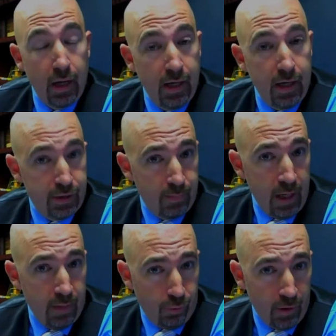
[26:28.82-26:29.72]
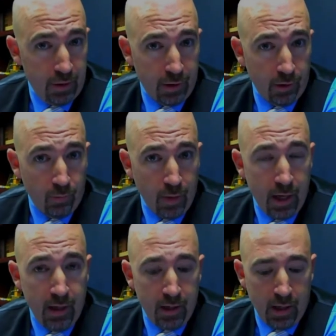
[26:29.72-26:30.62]
hit the main points
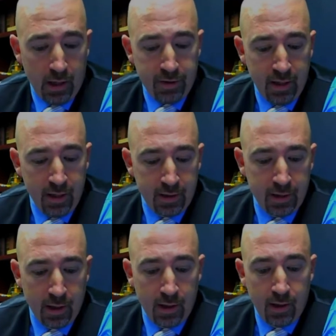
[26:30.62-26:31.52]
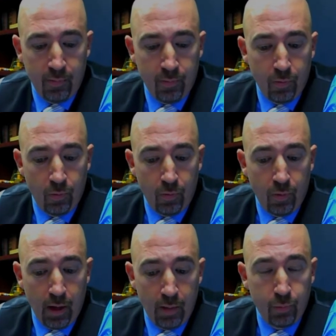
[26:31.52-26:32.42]
already. I think
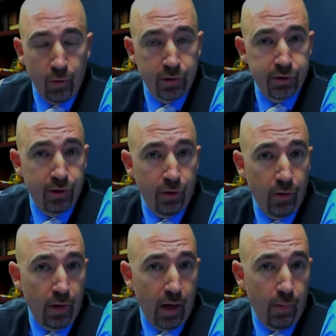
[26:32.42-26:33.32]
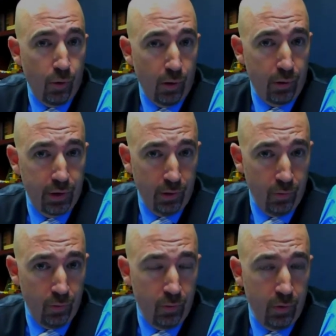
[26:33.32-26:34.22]
I'm going to know a lot more
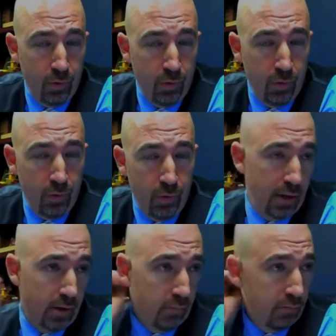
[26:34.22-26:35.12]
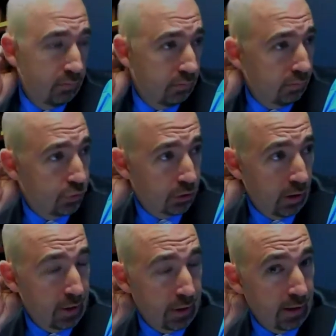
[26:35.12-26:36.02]
soon. The
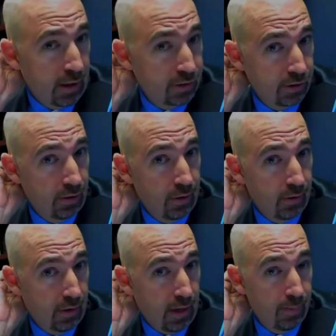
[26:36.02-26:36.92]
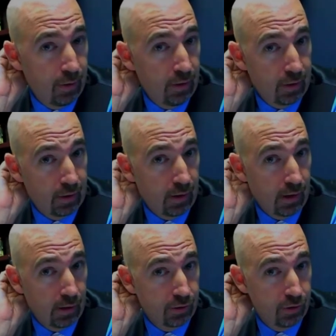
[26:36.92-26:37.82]
jury selection happens
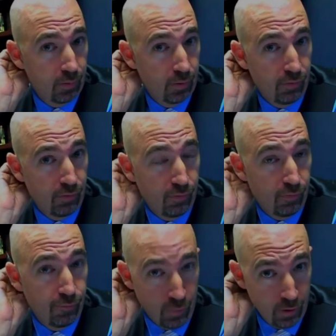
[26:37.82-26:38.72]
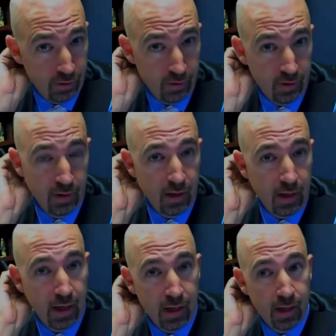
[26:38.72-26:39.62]
October 4th,
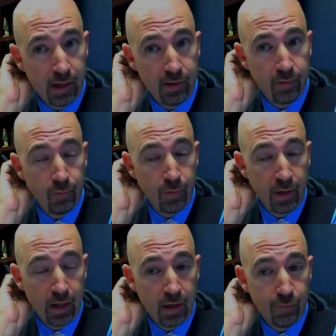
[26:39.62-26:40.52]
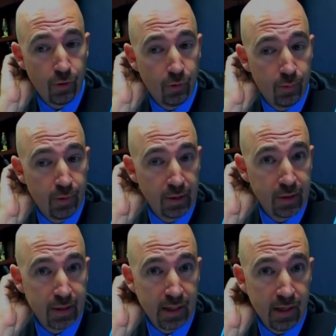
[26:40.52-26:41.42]
and we have opening
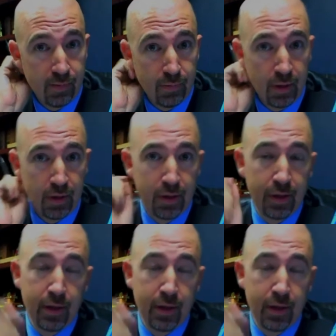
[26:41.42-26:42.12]
statements